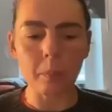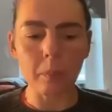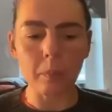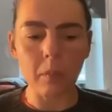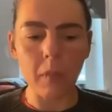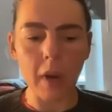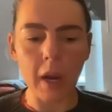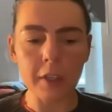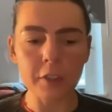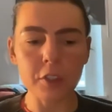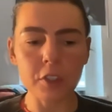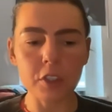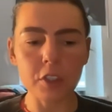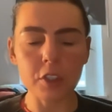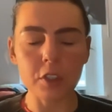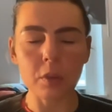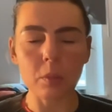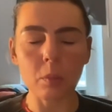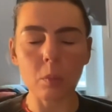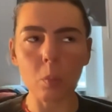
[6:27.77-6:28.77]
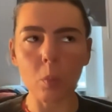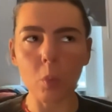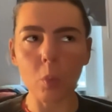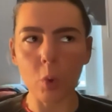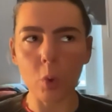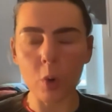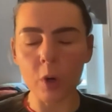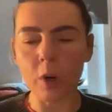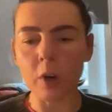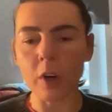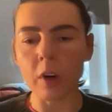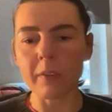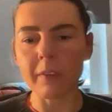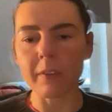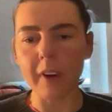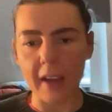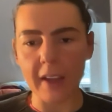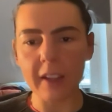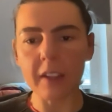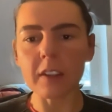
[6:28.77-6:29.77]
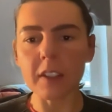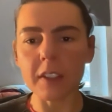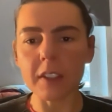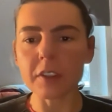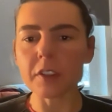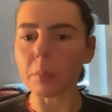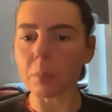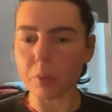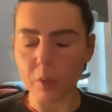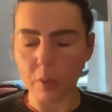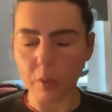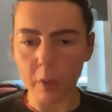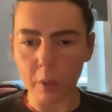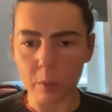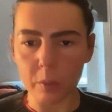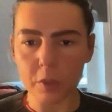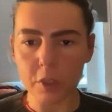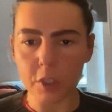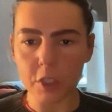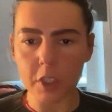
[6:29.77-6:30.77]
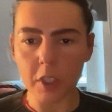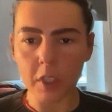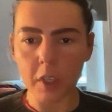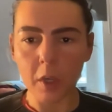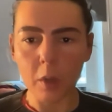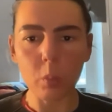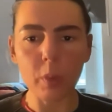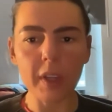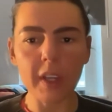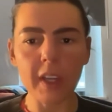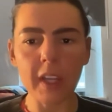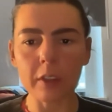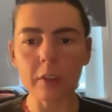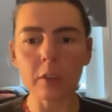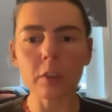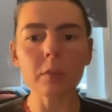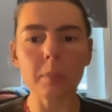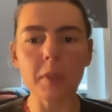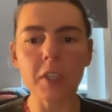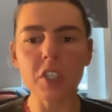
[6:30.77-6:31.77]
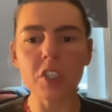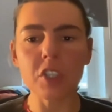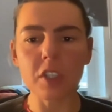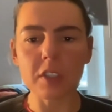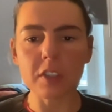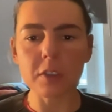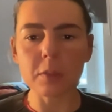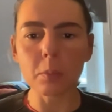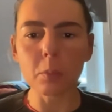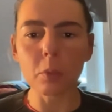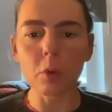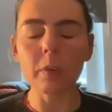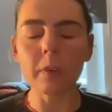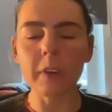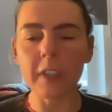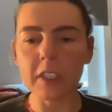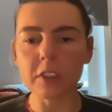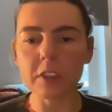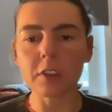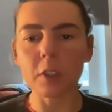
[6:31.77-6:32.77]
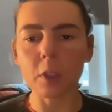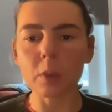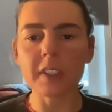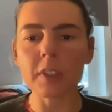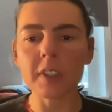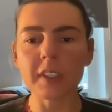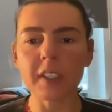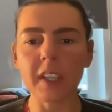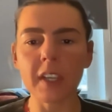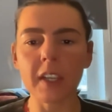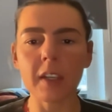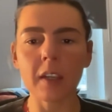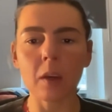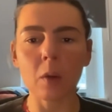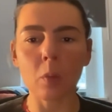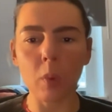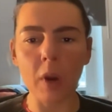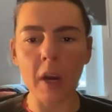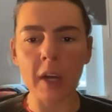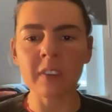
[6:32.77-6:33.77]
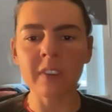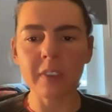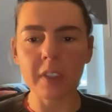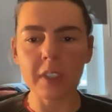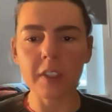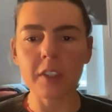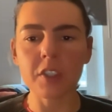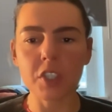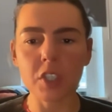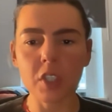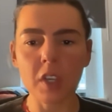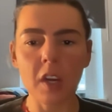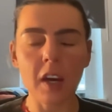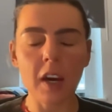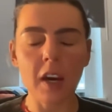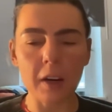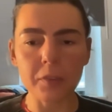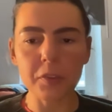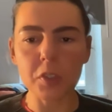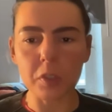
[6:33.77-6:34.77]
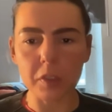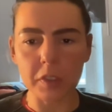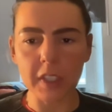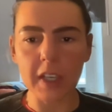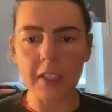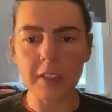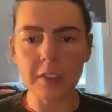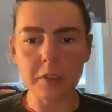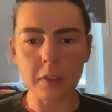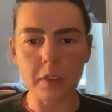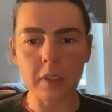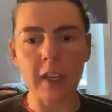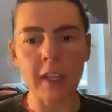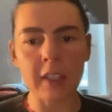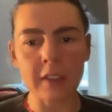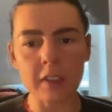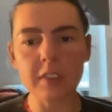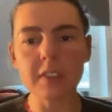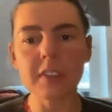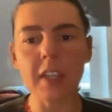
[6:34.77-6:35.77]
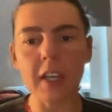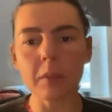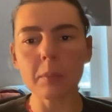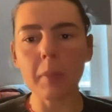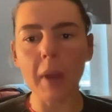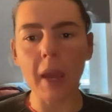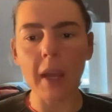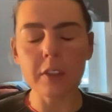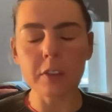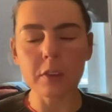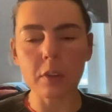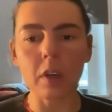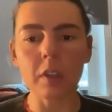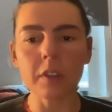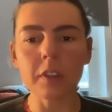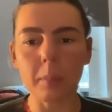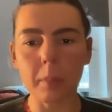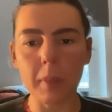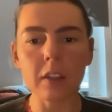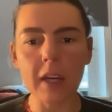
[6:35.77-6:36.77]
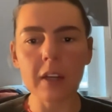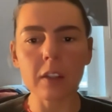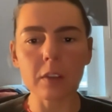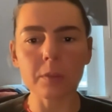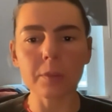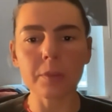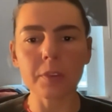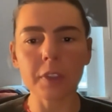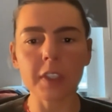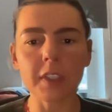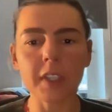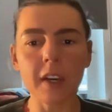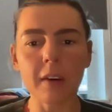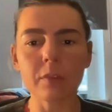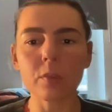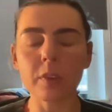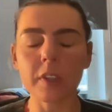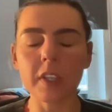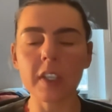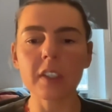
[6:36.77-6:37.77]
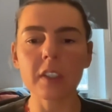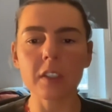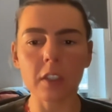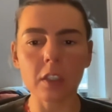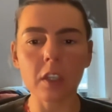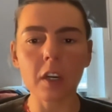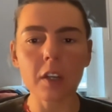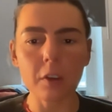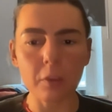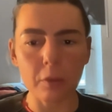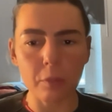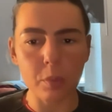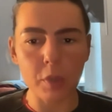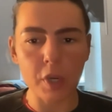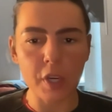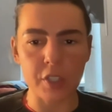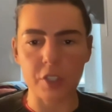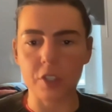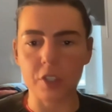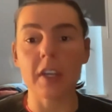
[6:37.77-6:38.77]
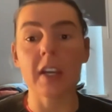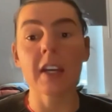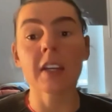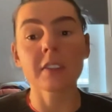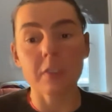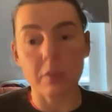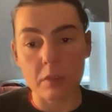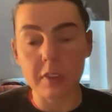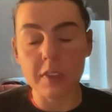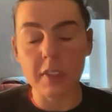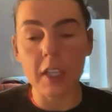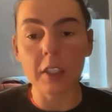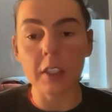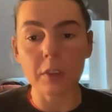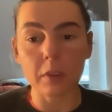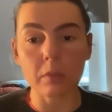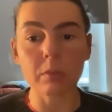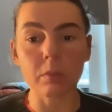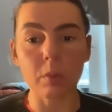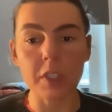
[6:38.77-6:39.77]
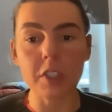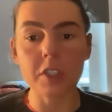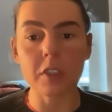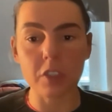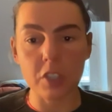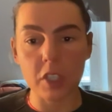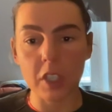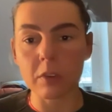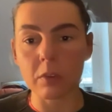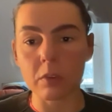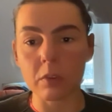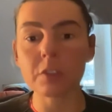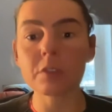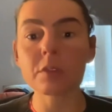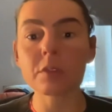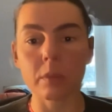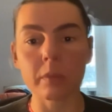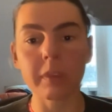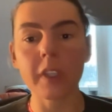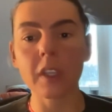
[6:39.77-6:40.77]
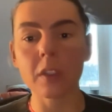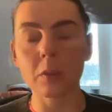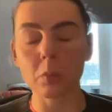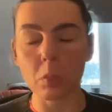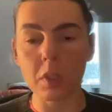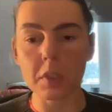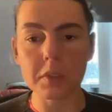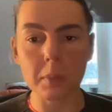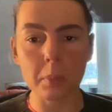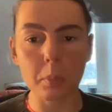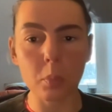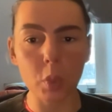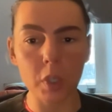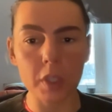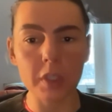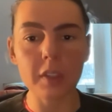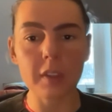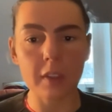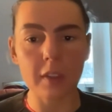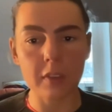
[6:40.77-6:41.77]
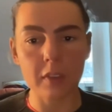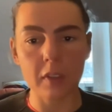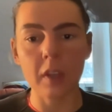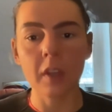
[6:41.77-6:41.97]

much more violent approach. We cannot be just moving slowly, taking one village after another. And the setbacks on the battlefield have created a lot of pressure, as a result of which General Surovikin was appointed as